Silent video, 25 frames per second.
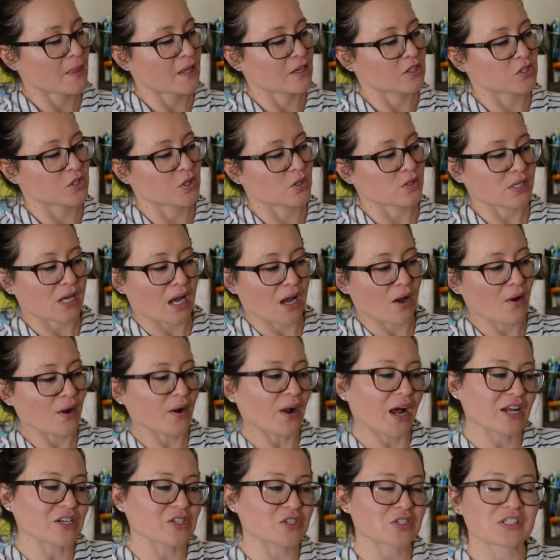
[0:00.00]
She goes, oh,
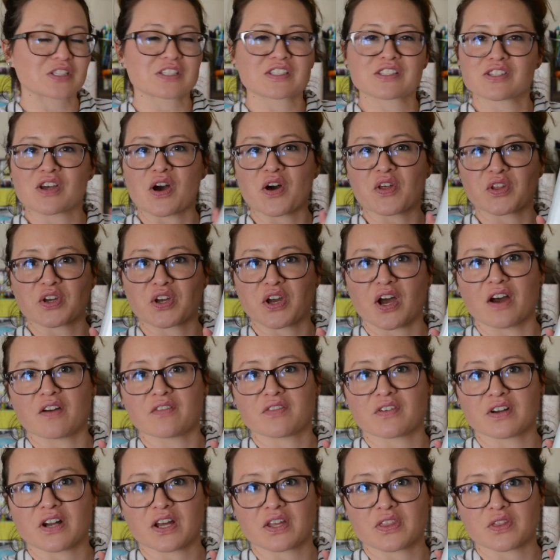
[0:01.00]
I just saw the
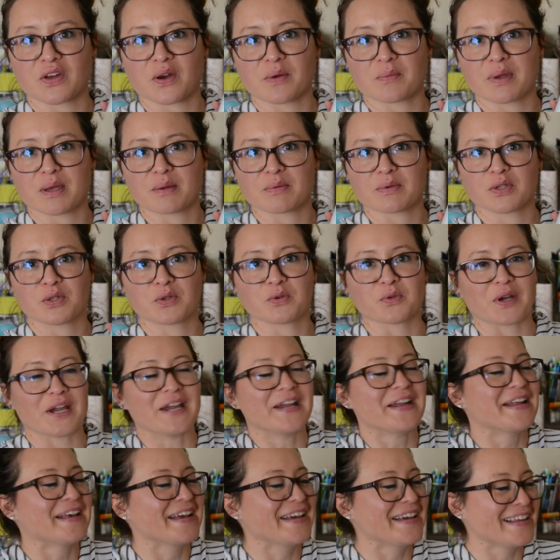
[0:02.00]
cover and I thought maybe you'd read
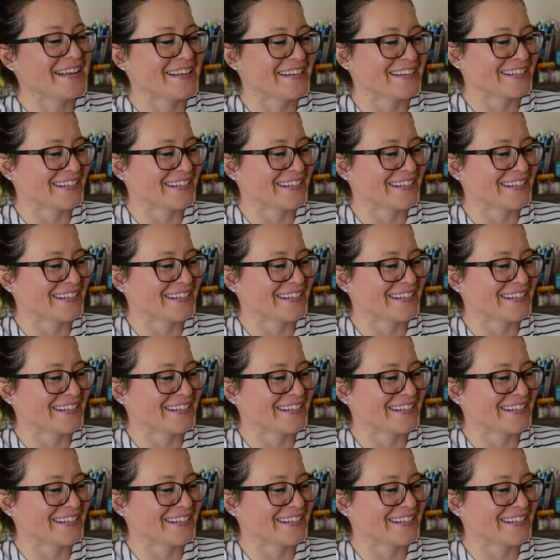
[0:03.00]
it.